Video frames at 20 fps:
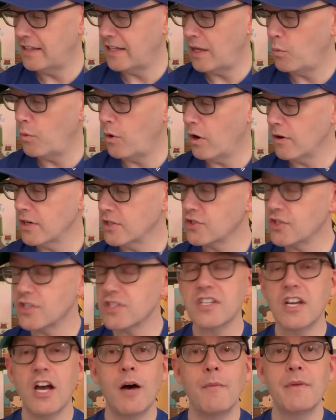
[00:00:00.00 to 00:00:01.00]
they weren't
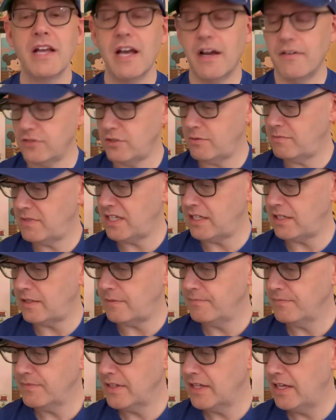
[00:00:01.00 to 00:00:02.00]
just coming after me.
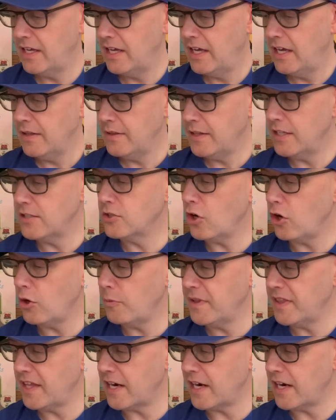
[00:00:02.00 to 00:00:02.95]
They told me that